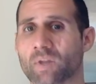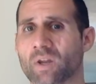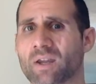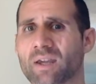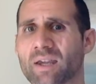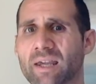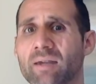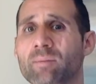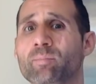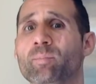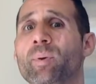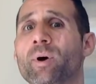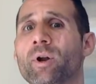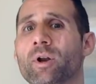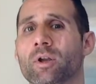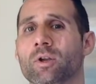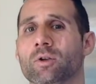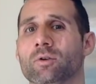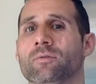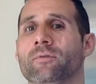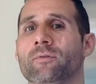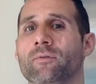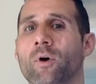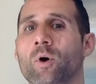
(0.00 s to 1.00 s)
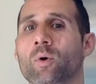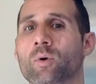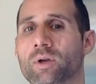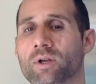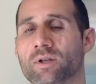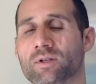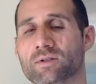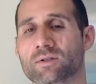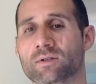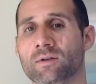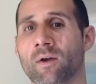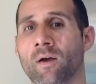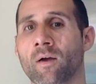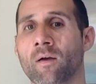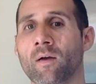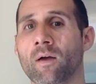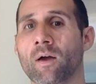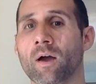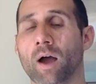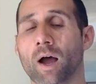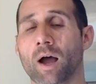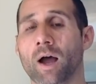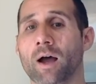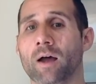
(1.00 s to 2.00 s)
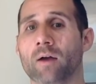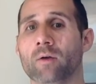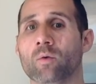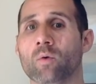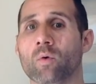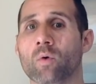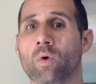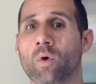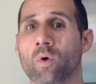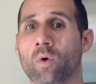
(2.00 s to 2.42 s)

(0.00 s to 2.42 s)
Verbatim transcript: keep putting your focus on